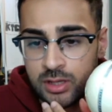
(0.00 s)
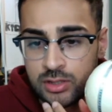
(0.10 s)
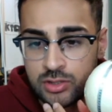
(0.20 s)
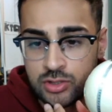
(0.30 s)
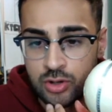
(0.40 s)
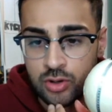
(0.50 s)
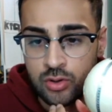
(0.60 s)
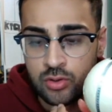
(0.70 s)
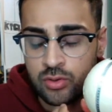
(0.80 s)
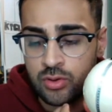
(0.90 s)

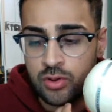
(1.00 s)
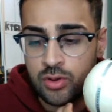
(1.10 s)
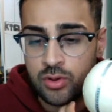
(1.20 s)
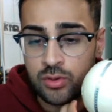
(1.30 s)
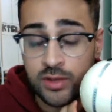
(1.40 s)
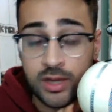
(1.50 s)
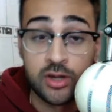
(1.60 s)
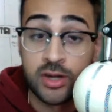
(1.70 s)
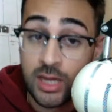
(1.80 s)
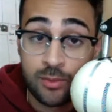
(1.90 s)
So yeah,
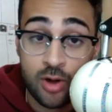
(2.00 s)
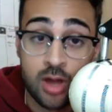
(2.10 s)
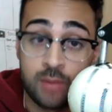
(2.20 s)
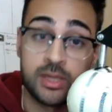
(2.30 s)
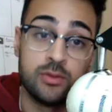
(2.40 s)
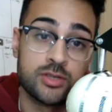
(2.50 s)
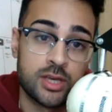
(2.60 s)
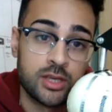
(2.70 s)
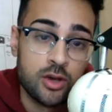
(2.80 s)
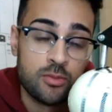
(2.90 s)
couldn't get him on, but he was
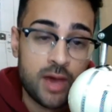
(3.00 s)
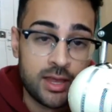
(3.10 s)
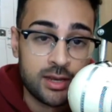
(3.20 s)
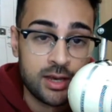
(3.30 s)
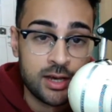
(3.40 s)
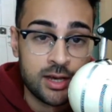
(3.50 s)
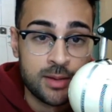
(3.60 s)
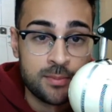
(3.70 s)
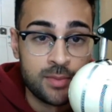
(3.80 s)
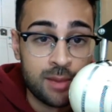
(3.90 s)
like, "Yo, man,
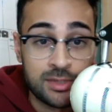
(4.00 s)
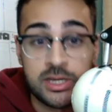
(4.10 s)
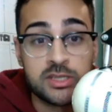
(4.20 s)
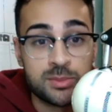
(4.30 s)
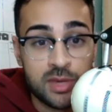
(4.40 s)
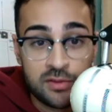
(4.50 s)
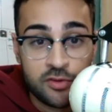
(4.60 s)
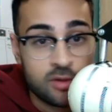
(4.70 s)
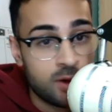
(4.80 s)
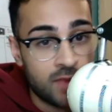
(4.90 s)
I'm gonna tell you some
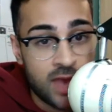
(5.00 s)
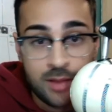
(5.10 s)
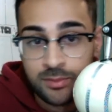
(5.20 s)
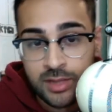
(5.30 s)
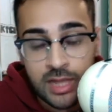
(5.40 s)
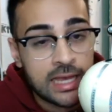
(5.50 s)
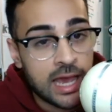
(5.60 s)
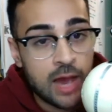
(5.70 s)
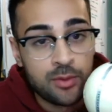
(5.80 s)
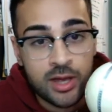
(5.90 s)
info about the album and like
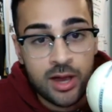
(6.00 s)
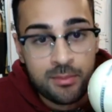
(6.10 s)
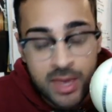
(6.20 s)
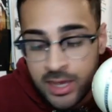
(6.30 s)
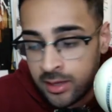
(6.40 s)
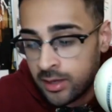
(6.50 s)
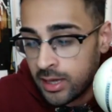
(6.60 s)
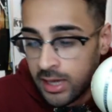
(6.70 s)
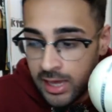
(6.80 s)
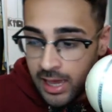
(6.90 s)
how it got made,"
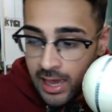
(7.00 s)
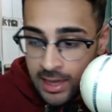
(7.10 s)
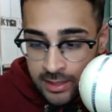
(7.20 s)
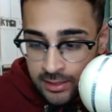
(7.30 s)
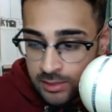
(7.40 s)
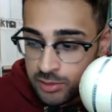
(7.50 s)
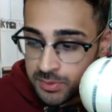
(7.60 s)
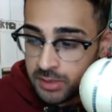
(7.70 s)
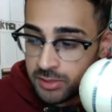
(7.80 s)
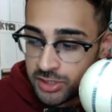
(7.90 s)
and he was
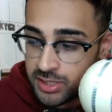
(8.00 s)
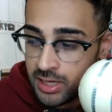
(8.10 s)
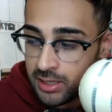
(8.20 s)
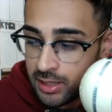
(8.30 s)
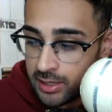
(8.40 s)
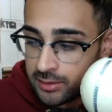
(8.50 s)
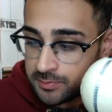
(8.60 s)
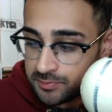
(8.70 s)
pretty much just saying like,